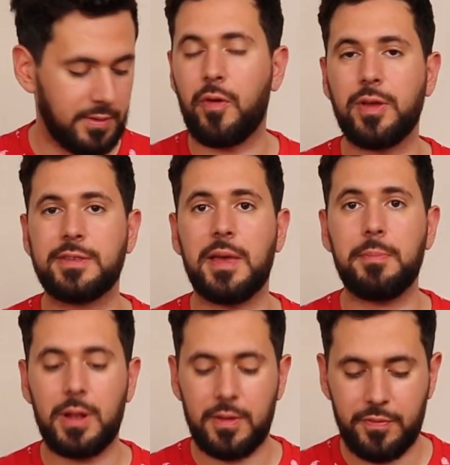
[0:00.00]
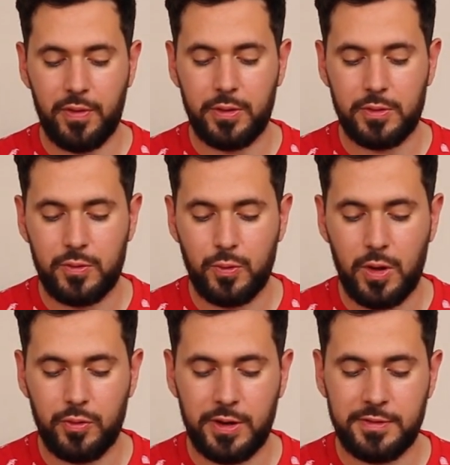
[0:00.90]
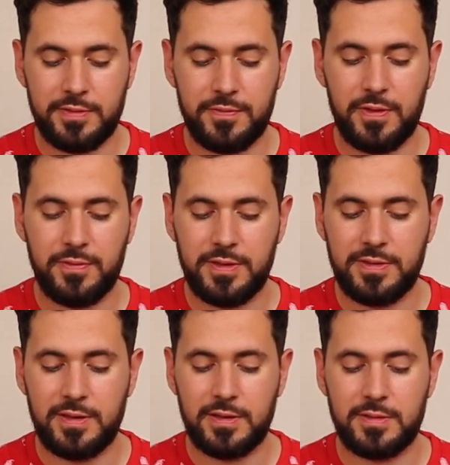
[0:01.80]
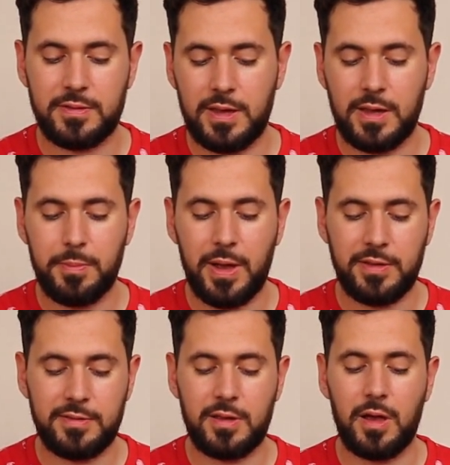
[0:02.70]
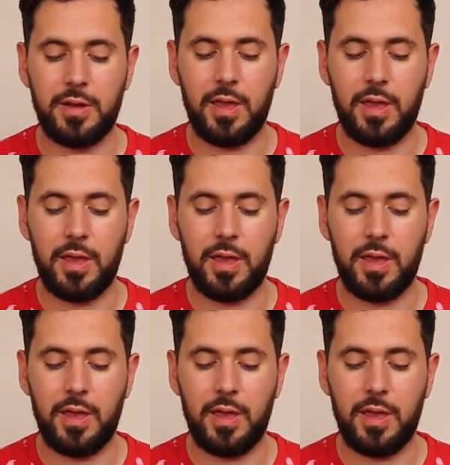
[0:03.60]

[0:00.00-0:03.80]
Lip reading: For example, I found a 256 gigabytes card